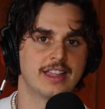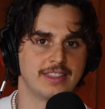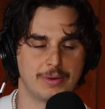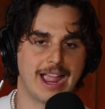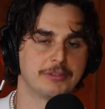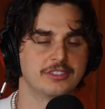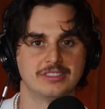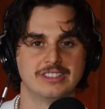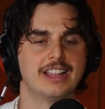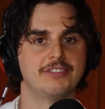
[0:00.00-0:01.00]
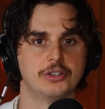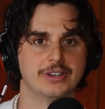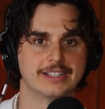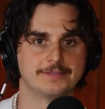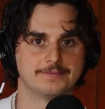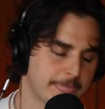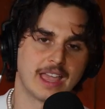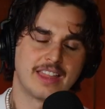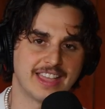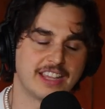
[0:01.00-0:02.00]
that we absolutely love doing.
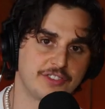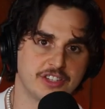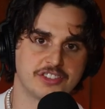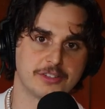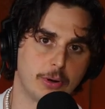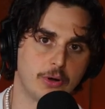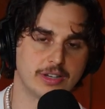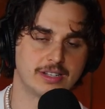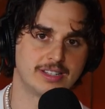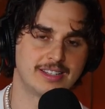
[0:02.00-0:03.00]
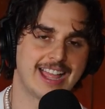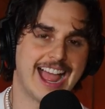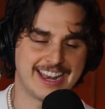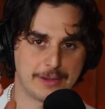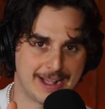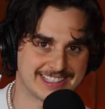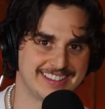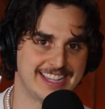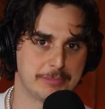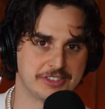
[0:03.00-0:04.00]
Thank you for your support, and now back to
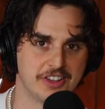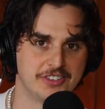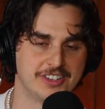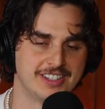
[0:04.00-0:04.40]
the episode.